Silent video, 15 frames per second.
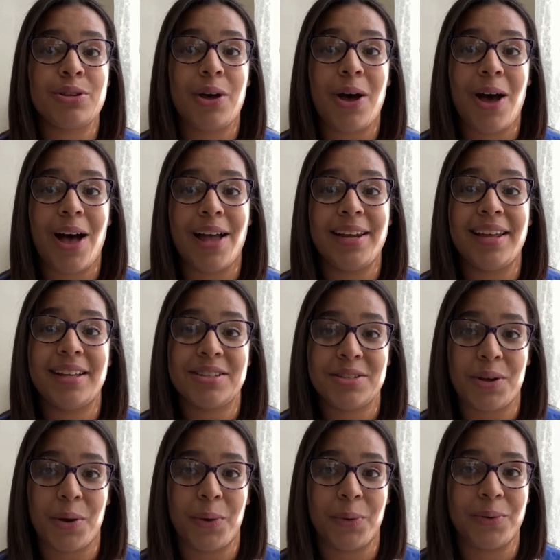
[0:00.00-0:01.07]
on its
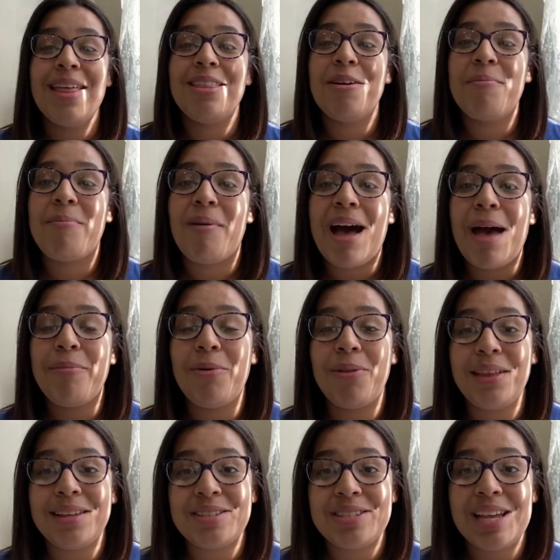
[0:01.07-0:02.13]
own. The
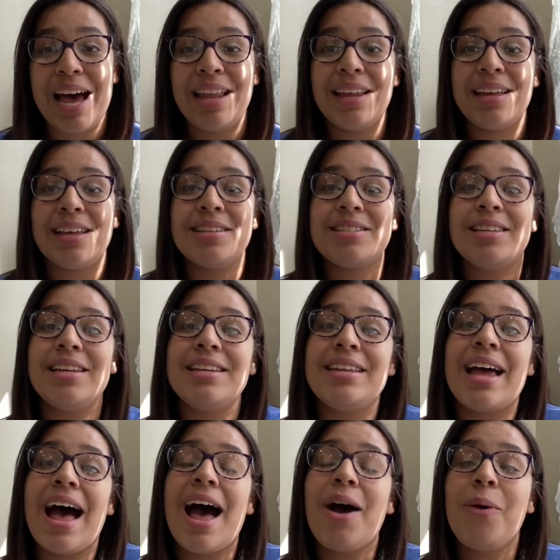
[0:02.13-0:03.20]
Bible is telling us to
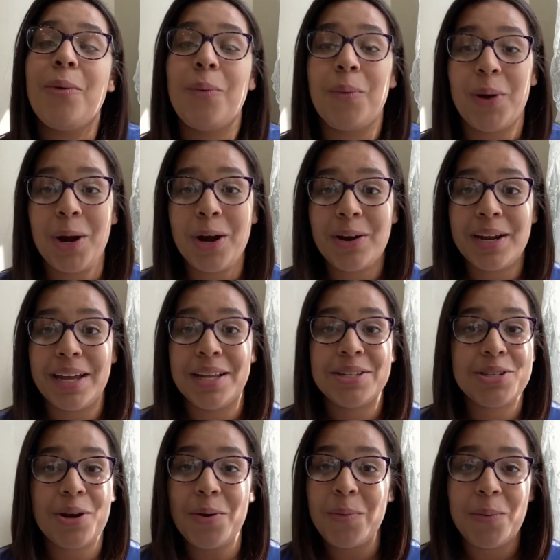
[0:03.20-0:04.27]
not worry.
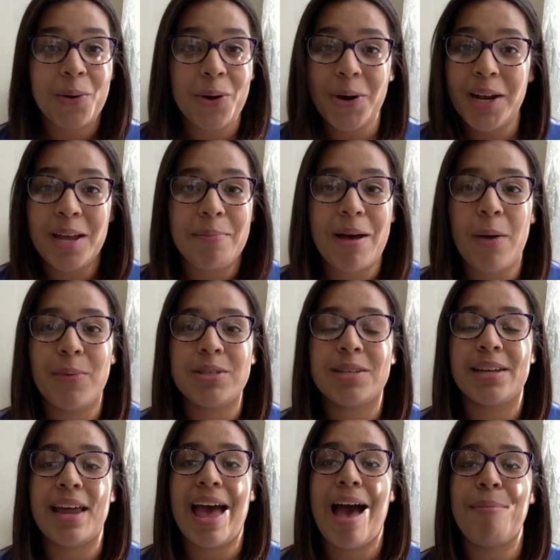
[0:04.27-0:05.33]
Don't worry about what's
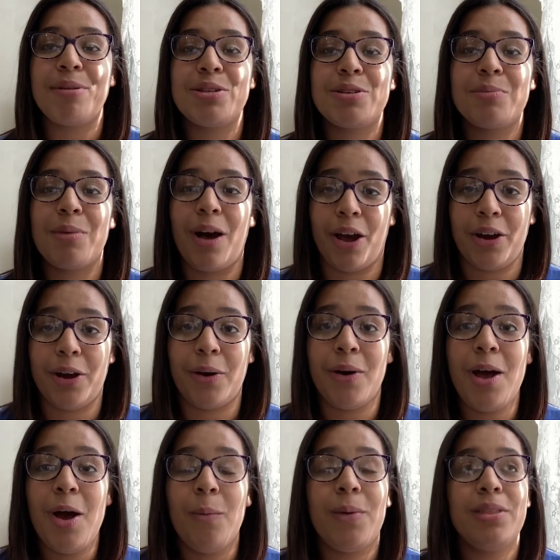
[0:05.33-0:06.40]
going to happen tomorrow.
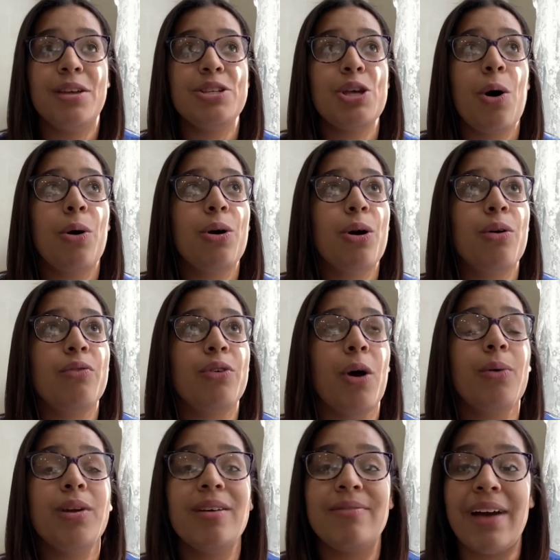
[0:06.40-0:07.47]
With this whole
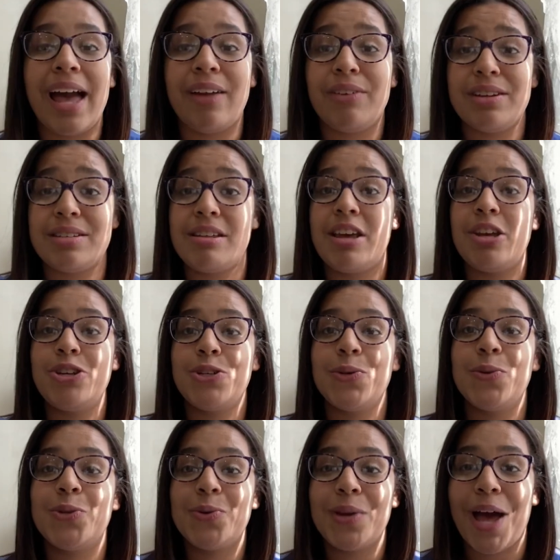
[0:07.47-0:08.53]
coronavirus
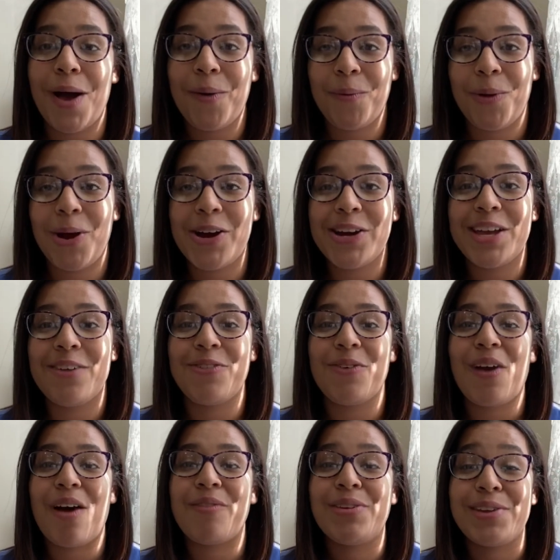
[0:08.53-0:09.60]
issue, do not worry if you
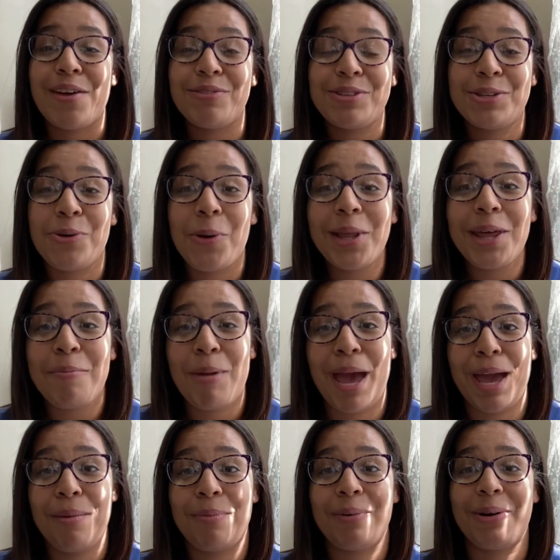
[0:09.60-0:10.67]
have enough toilet
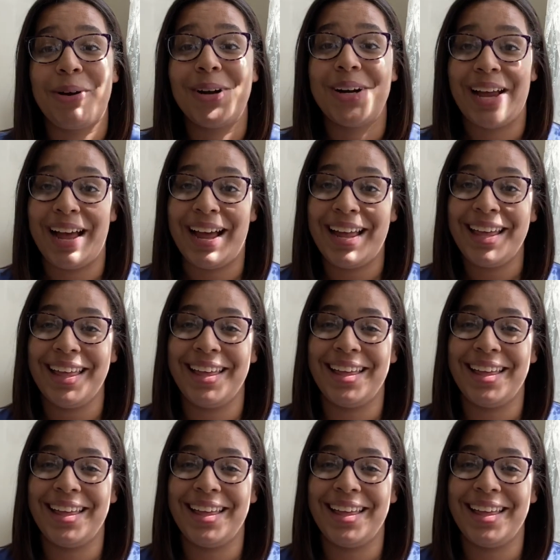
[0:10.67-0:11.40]
paper or not.